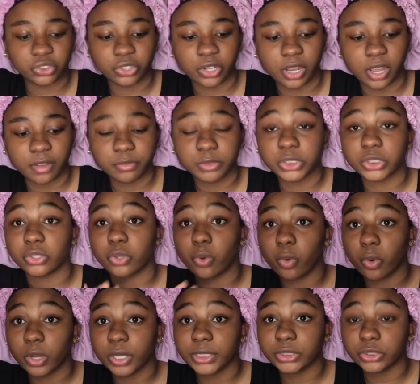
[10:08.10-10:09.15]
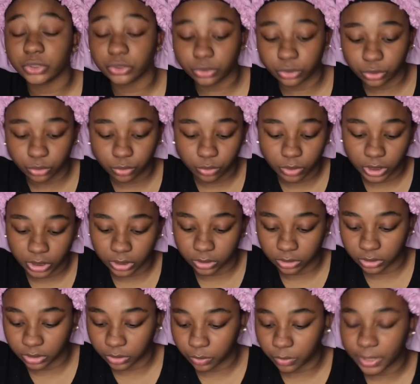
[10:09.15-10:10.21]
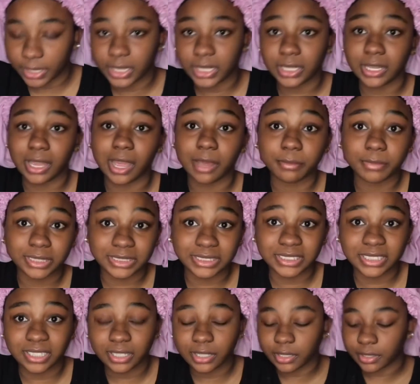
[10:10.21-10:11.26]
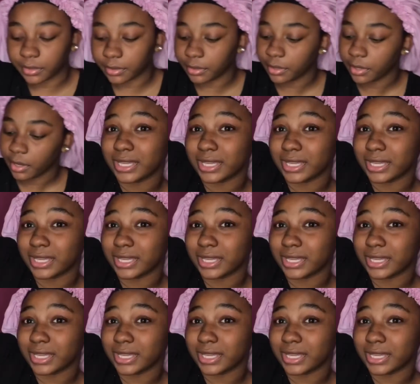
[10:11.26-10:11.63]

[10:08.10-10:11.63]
I was going to do the way I be seeing.